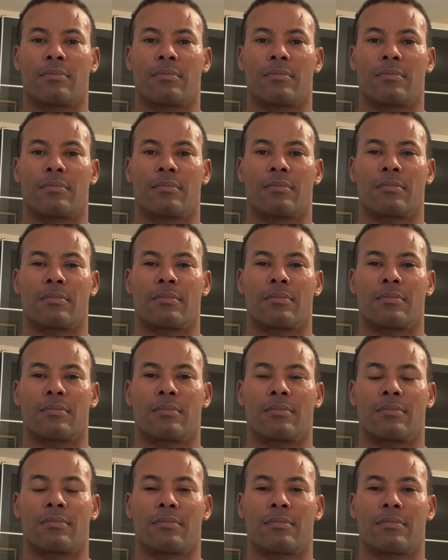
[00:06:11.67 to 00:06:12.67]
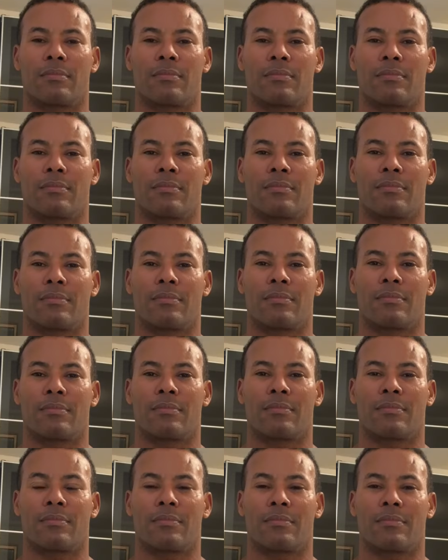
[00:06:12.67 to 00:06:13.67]

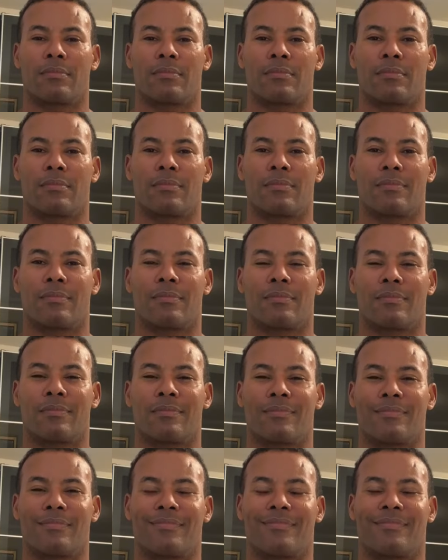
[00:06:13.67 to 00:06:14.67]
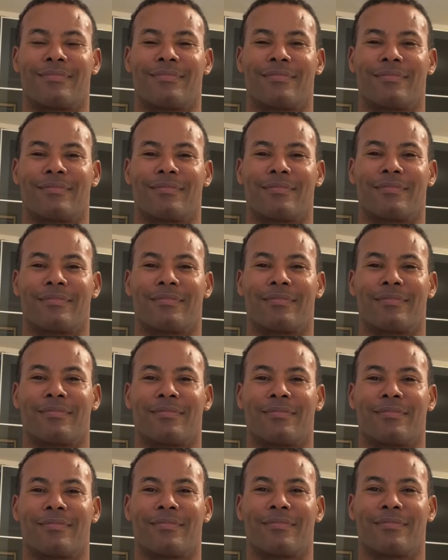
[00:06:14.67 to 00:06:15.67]

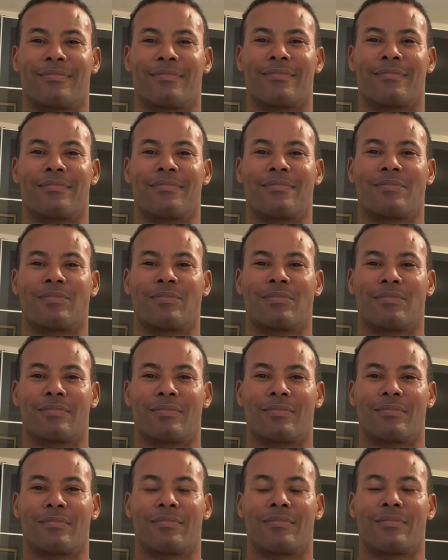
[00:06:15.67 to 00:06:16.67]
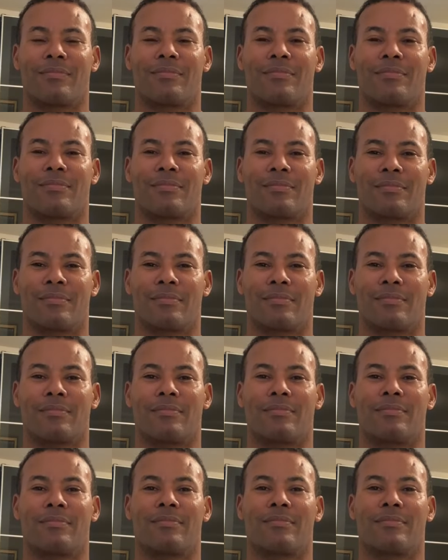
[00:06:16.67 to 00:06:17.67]

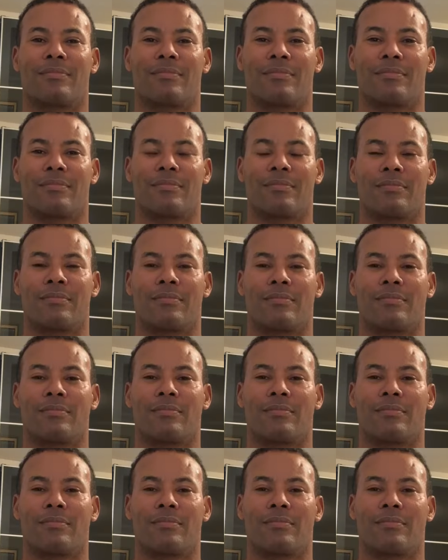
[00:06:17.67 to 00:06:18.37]
No words are spoken by the person on screen.